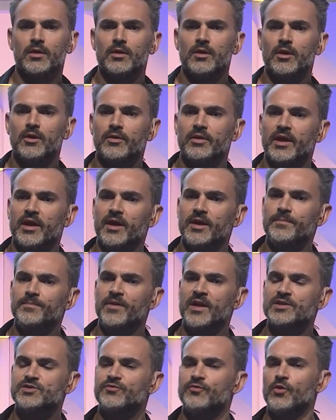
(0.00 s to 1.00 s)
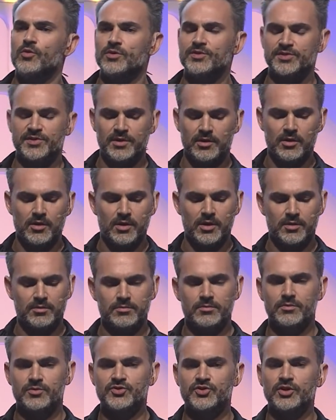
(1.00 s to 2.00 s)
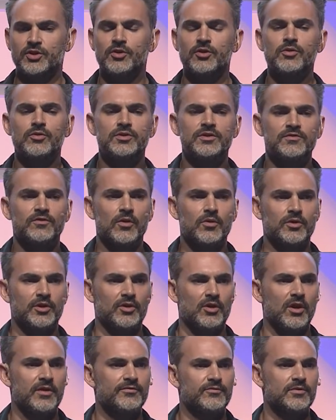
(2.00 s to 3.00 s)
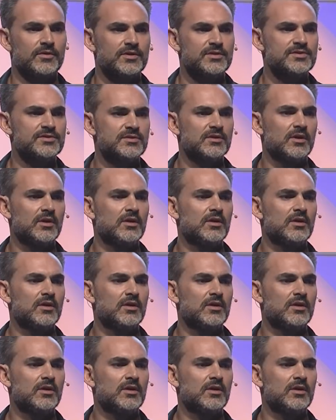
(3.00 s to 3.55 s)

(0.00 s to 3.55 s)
Okay? That's focusing on security token offerings,